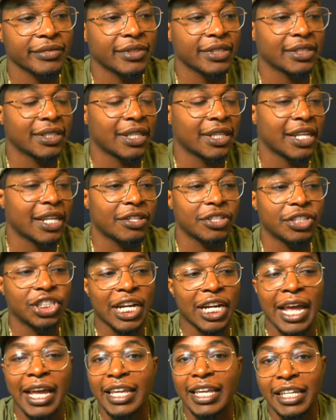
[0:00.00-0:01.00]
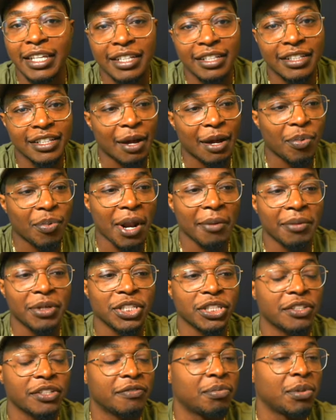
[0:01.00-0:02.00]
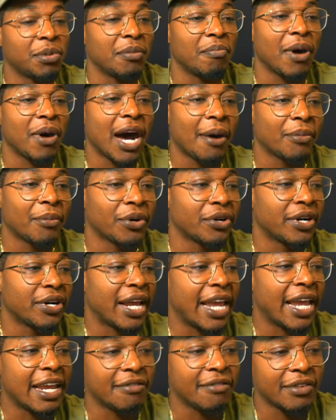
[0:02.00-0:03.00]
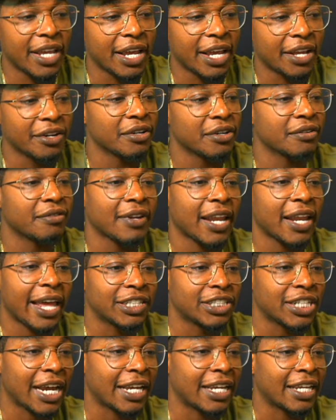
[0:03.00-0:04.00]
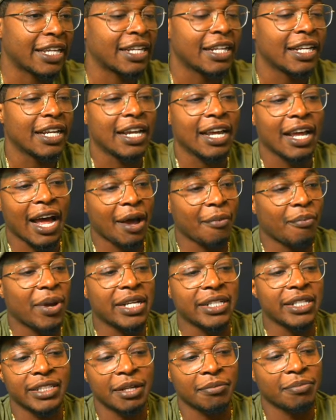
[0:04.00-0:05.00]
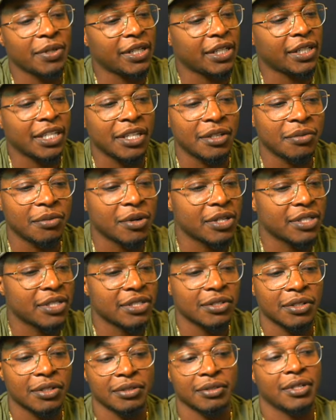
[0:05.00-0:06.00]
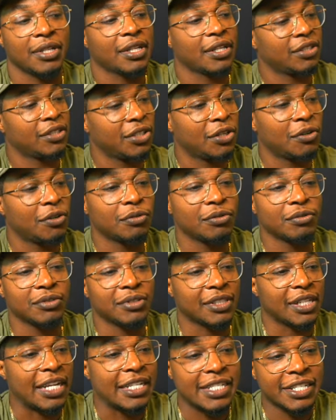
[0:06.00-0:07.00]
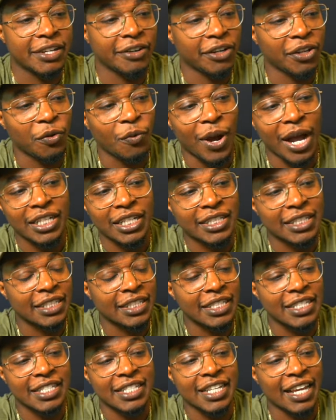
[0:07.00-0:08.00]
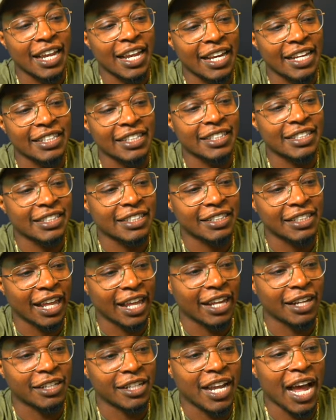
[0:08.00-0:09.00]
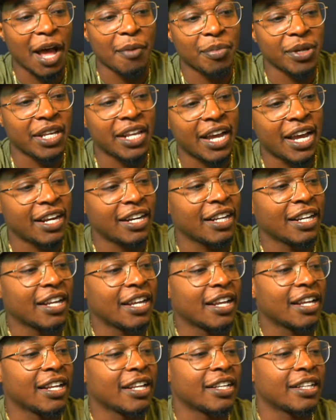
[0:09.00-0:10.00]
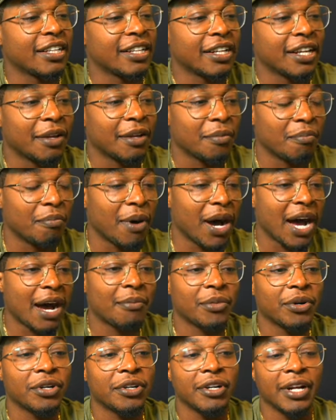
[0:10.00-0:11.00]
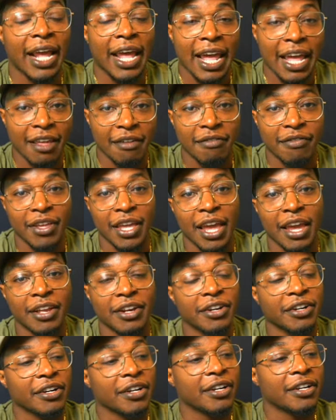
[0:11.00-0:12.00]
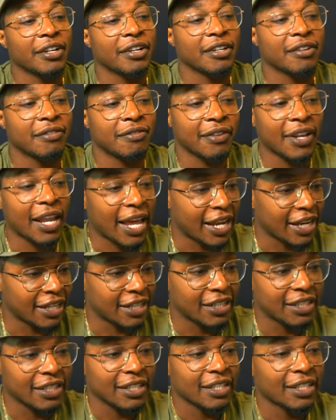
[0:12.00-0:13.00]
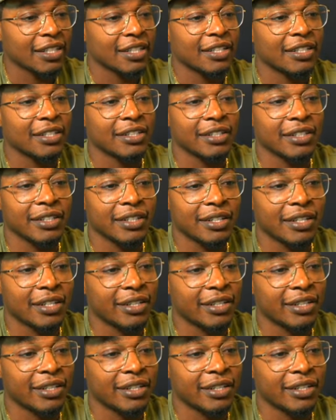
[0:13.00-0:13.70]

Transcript: leather jacket. I probably should have put bomber, aviator, flight jacket. I messed up in the keywords. So don't necessarily watch this and, like, copy that. Bomber, aviator, flight, uh,